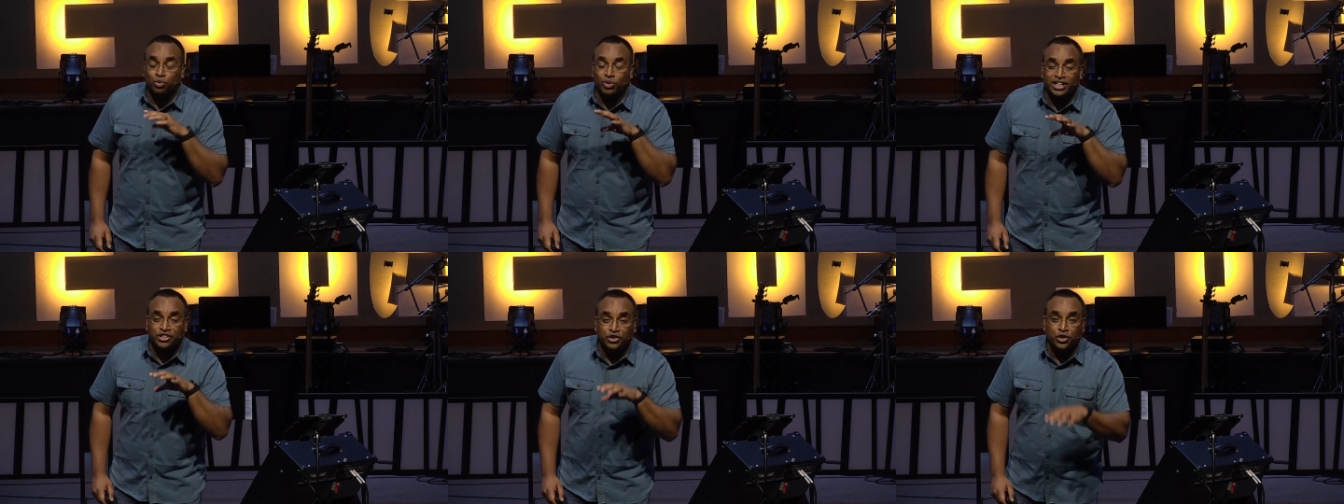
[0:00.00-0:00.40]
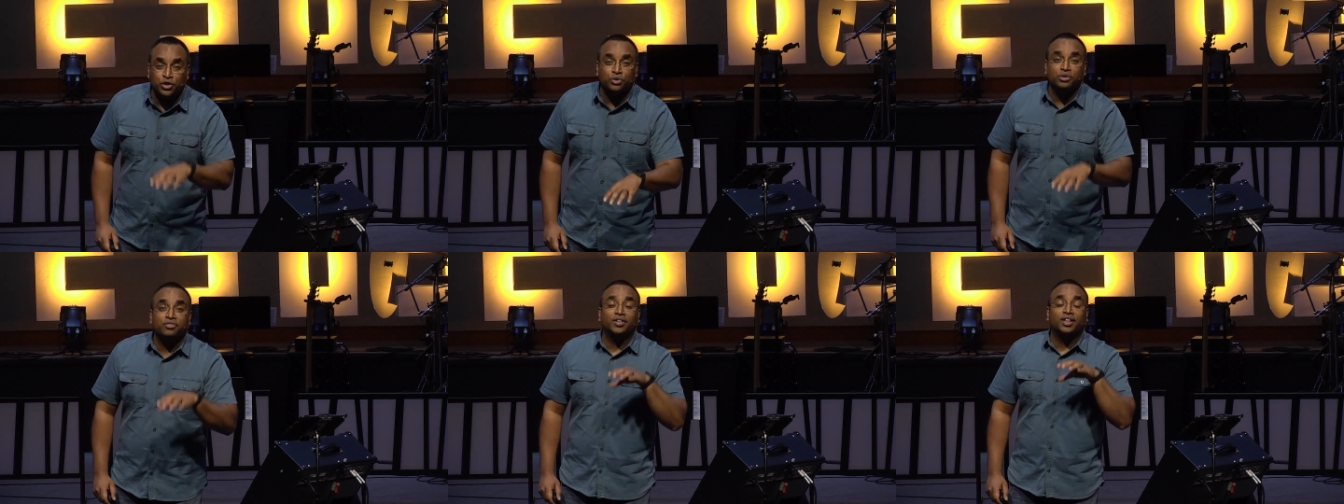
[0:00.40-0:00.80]
What is
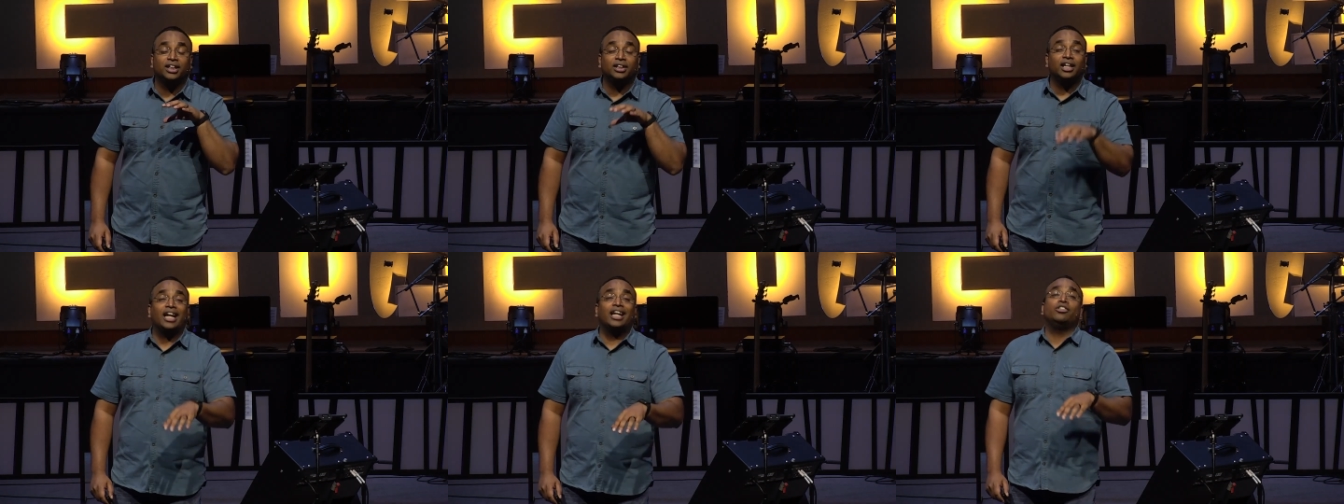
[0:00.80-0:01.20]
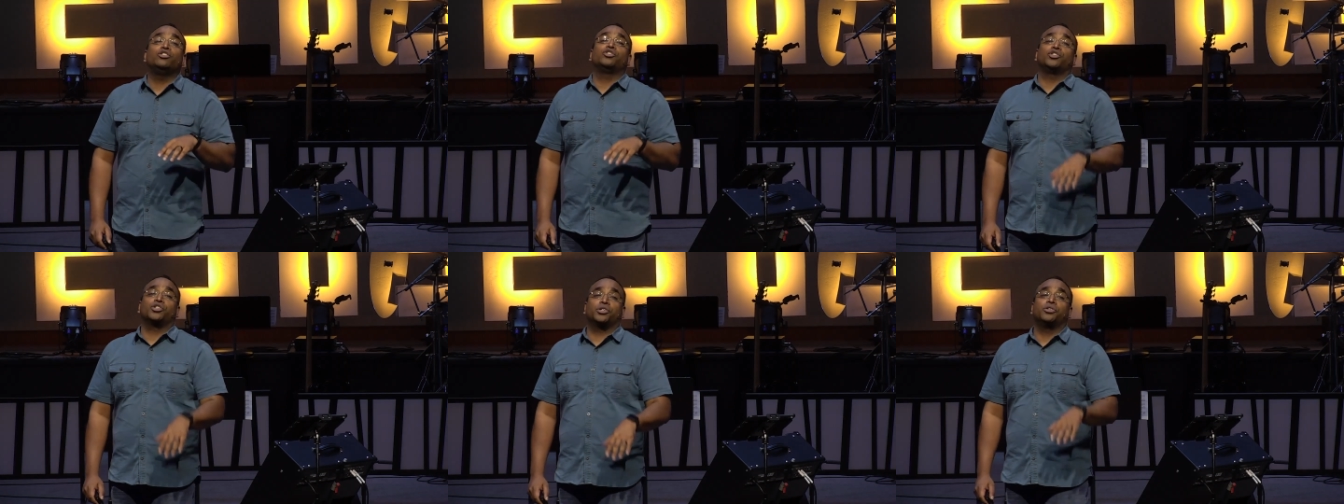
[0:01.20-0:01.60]
Unionville
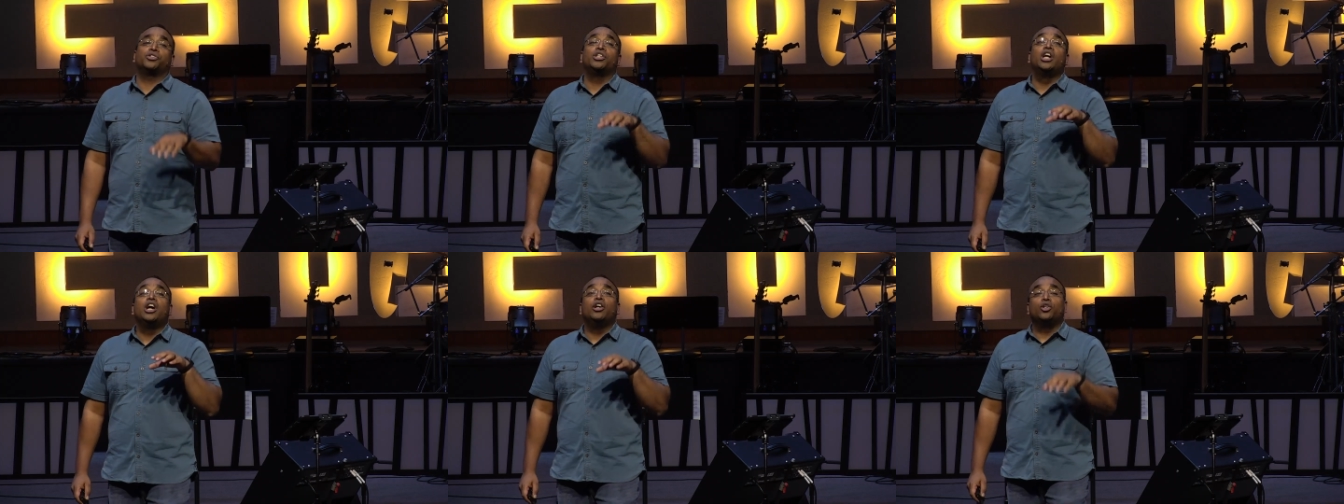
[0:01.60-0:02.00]
Alliance Church